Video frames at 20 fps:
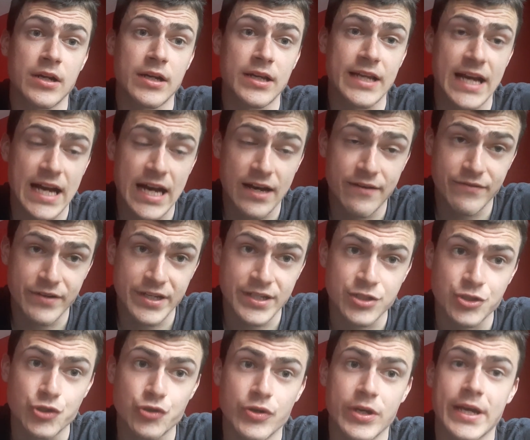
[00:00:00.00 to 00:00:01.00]
calf
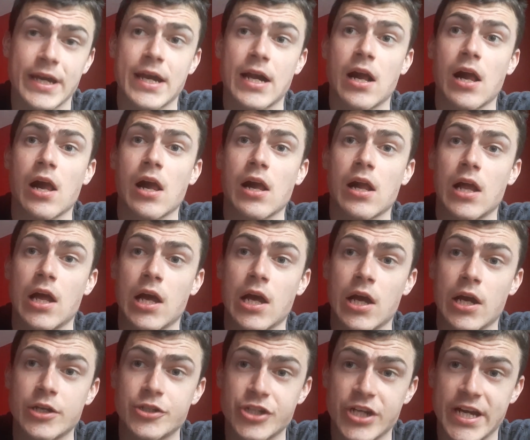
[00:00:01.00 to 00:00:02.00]
injury.
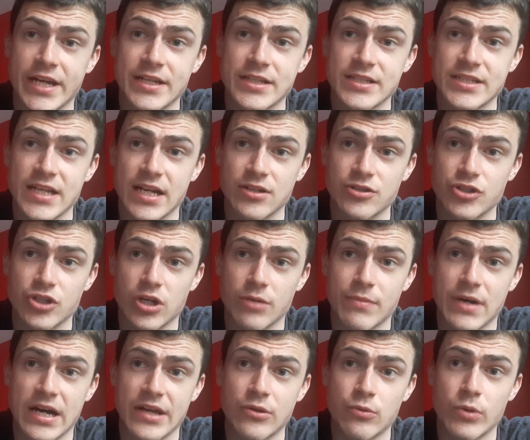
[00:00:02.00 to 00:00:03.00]
Jadon Sancho,
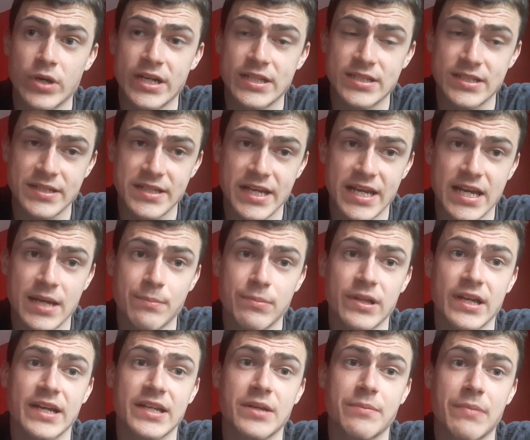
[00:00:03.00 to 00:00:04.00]
by the way, today
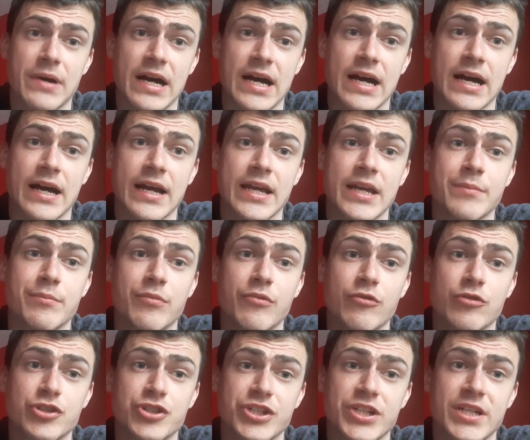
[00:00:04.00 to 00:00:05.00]
played a part in
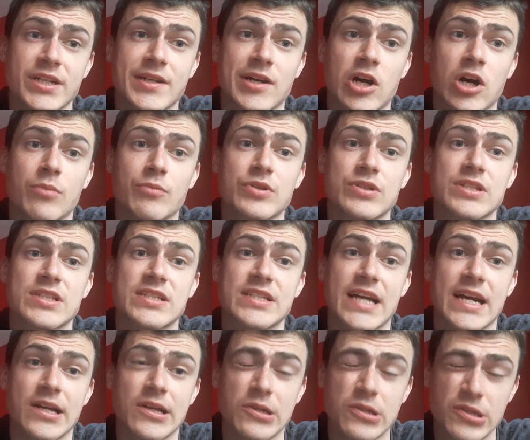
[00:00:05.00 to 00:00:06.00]
Borussia Dortmund's
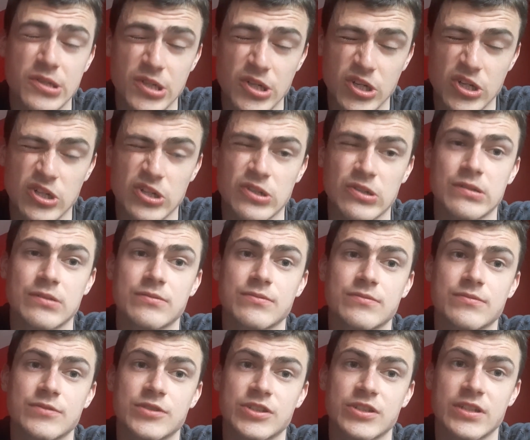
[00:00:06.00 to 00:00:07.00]
second goal.
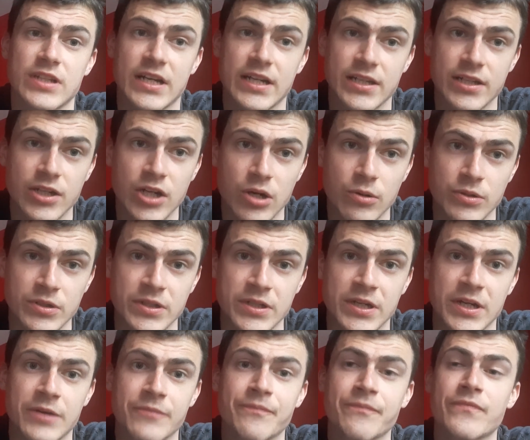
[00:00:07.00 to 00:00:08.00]
So there you go on
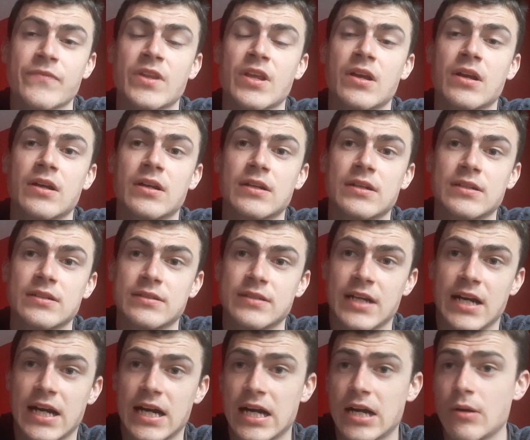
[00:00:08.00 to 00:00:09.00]
that.
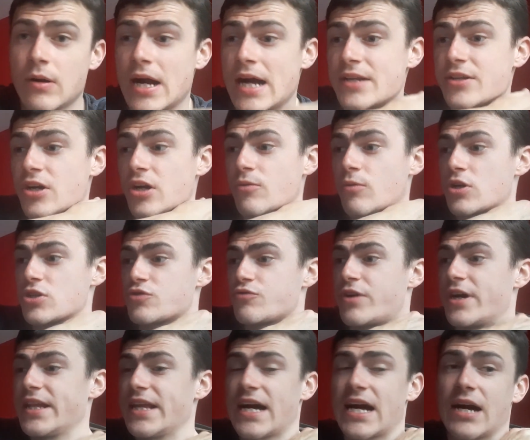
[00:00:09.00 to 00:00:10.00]
Now, I don't know what's
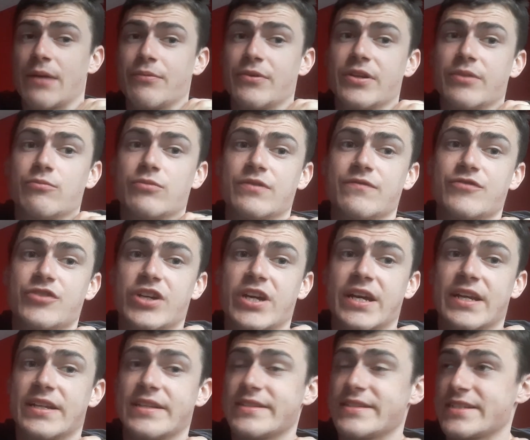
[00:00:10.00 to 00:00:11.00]
really happening with
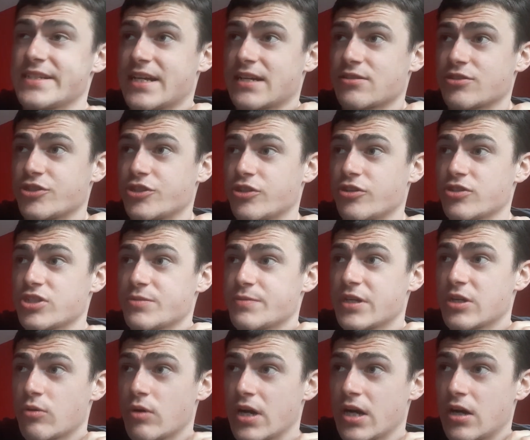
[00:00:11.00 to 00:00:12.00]
Jadon Sancho, to be
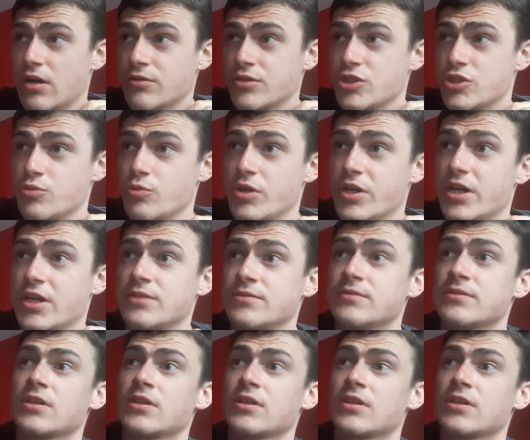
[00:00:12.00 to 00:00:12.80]
quite honest with you.